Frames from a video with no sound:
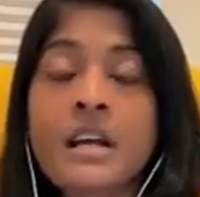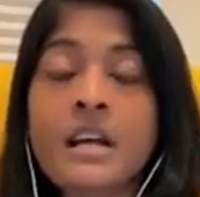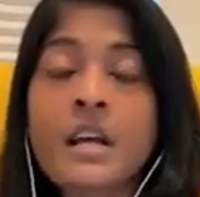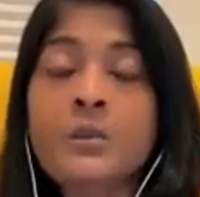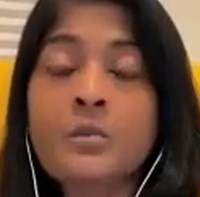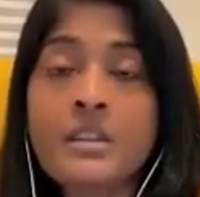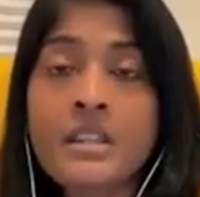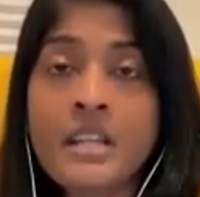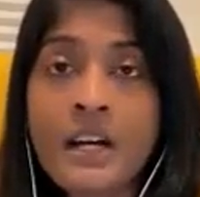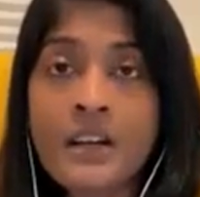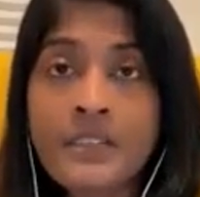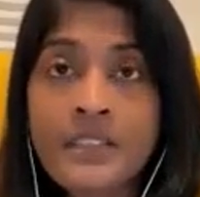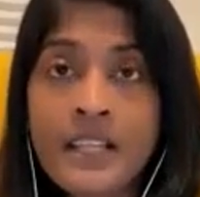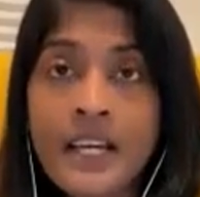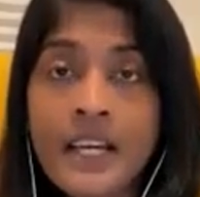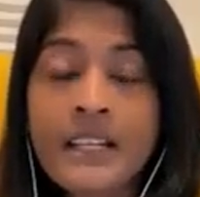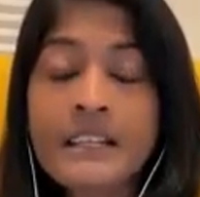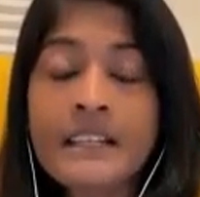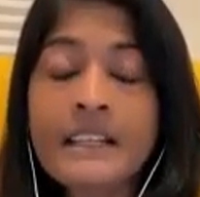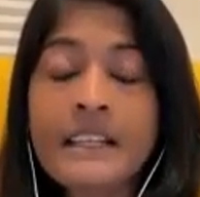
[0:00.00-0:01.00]
And without
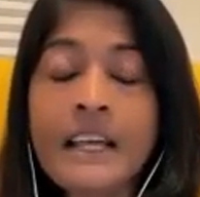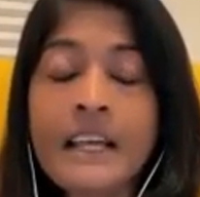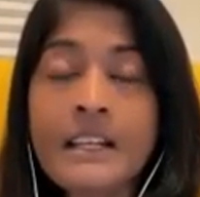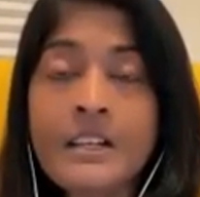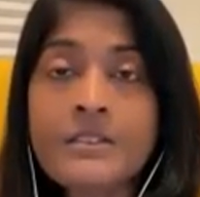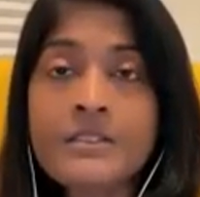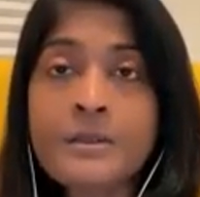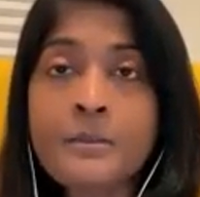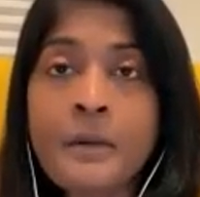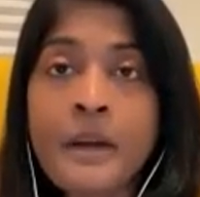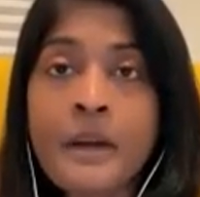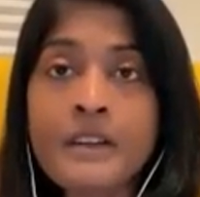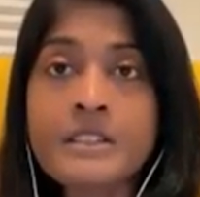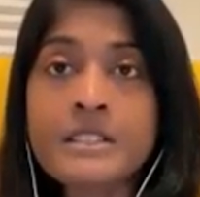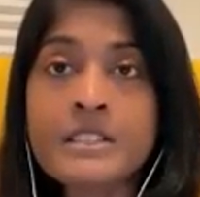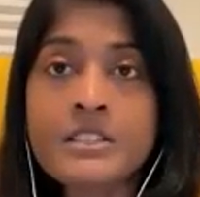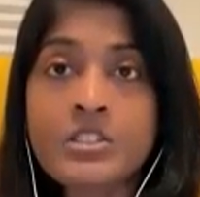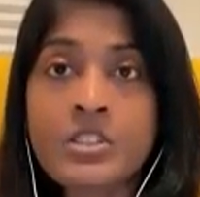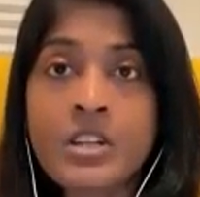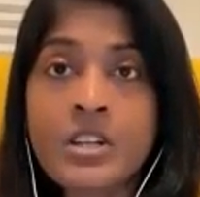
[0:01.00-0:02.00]
that, none of the
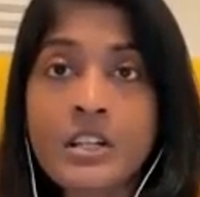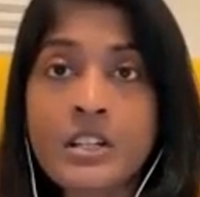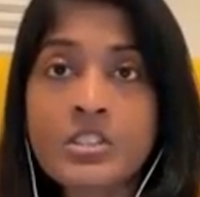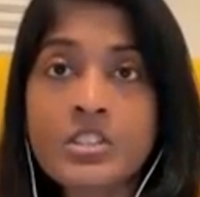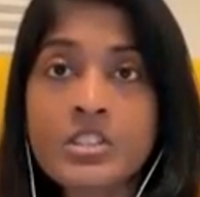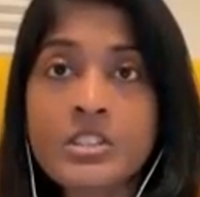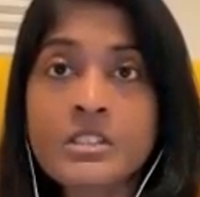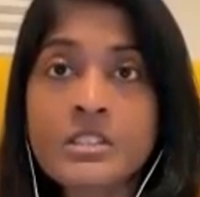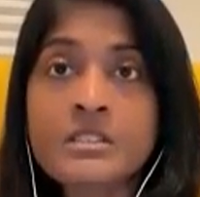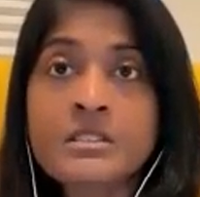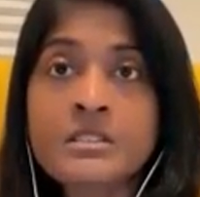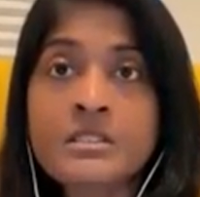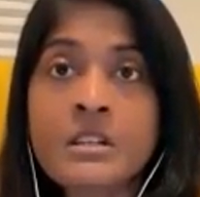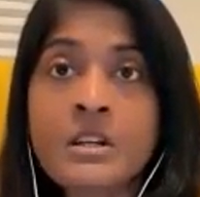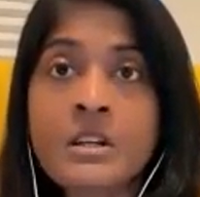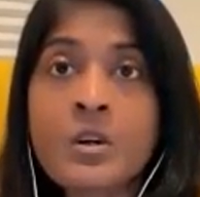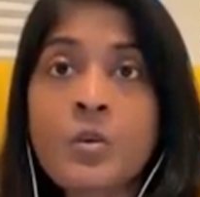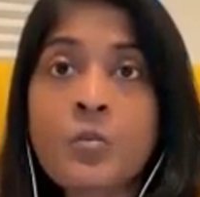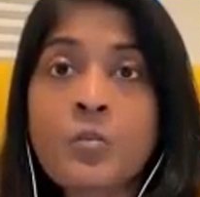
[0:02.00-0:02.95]
parenting strategies